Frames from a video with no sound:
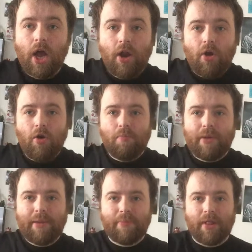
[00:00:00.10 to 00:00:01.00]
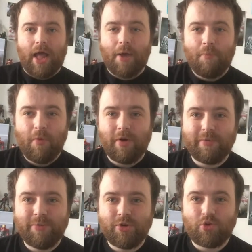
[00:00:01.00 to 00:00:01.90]
Hello people and
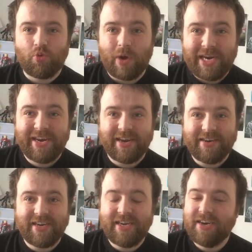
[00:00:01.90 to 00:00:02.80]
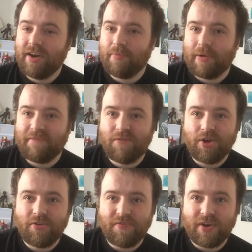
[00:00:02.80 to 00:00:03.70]
welcome to 2019 of my
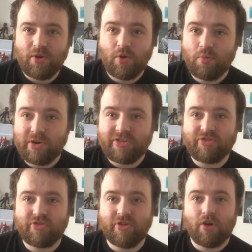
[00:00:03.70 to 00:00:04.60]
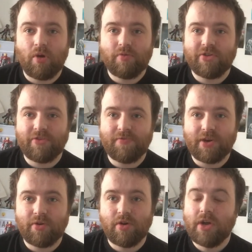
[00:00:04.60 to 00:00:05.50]
first video, which is an origins
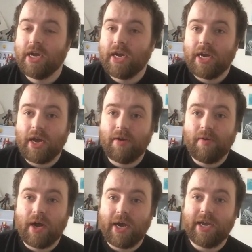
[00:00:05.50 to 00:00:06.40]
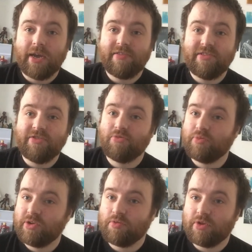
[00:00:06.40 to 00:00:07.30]
video. Now I asked you
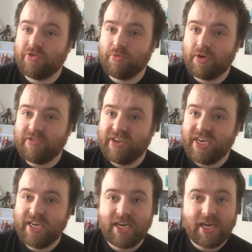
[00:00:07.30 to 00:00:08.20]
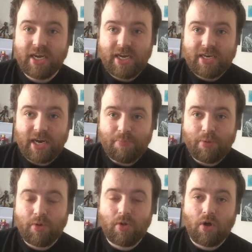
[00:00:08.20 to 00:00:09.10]
which ones you want to see,
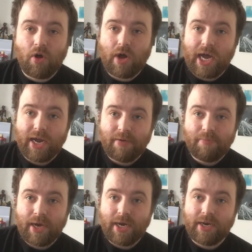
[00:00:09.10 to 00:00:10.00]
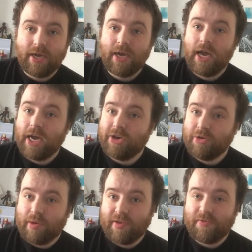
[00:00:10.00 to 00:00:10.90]
Deadpool or Ant-Man, and
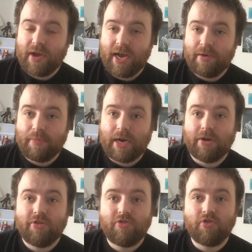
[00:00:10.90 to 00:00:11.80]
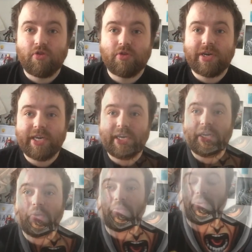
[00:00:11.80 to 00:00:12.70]
you asked for Ant-Man. So
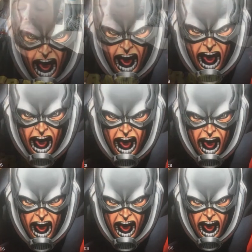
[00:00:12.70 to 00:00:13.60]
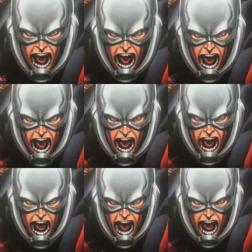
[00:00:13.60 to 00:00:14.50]
today we will be talking about the origins
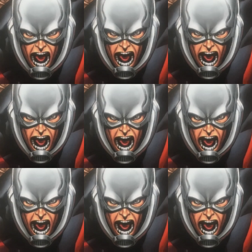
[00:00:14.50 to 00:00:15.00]
of Ant-Man.